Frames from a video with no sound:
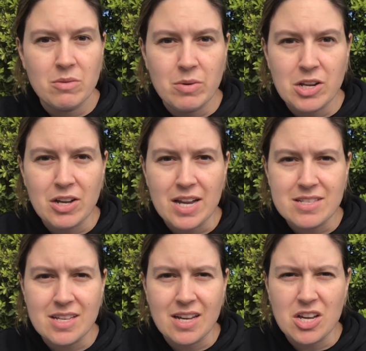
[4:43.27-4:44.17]
What do you guys
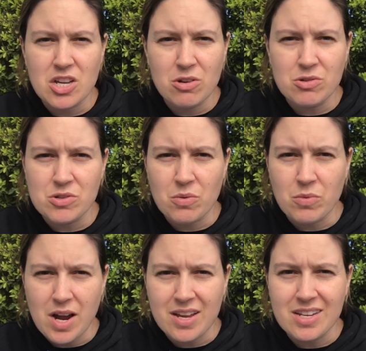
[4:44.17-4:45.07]
think a huge,
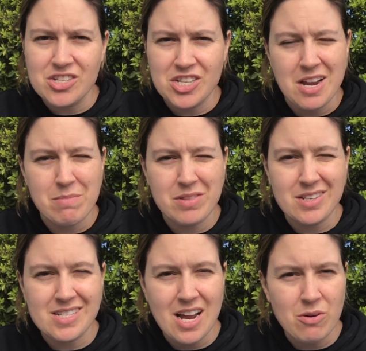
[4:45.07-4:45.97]
rocky shape
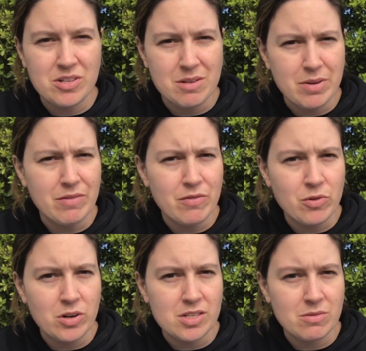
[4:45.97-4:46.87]
that towers above a
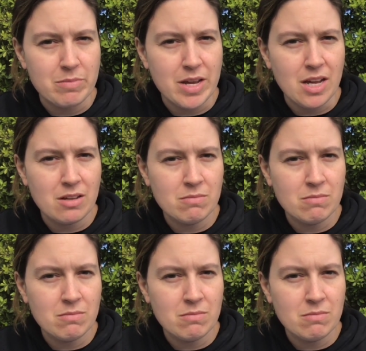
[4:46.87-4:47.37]
forest would be?